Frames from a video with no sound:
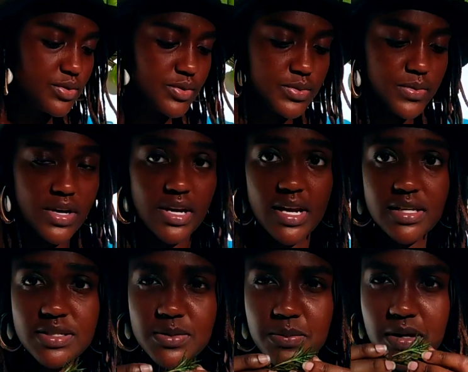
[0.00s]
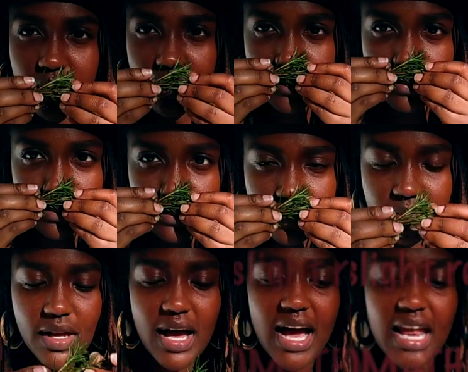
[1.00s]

rosemary next to me. I